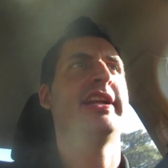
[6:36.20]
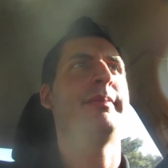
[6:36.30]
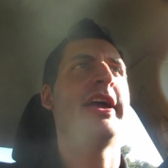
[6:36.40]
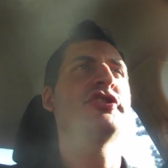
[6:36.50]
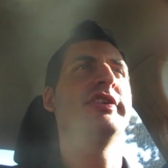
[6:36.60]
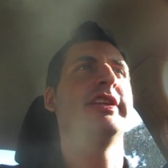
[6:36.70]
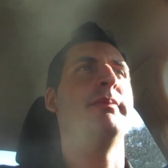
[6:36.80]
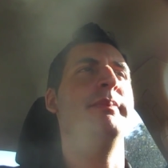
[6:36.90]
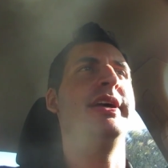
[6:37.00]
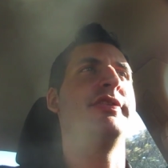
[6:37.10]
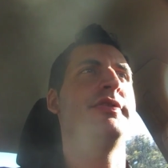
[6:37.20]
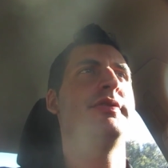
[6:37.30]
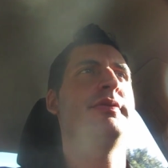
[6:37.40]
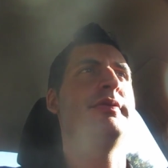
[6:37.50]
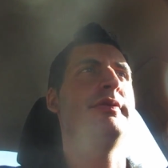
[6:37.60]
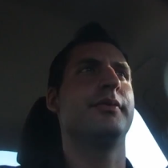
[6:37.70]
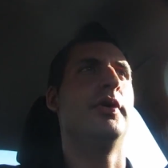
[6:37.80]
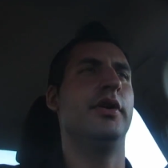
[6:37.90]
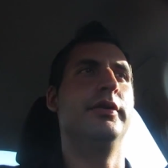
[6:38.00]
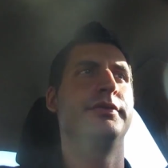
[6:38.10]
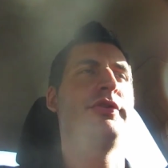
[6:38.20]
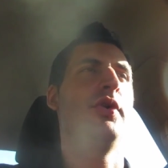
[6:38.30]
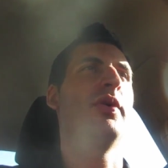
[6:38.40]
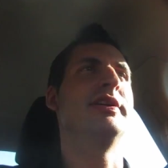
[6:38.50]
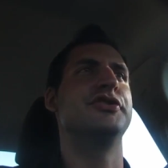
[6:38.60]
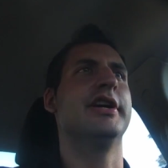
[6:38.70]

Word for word: that I'm actually gonna miss, well, SOAR in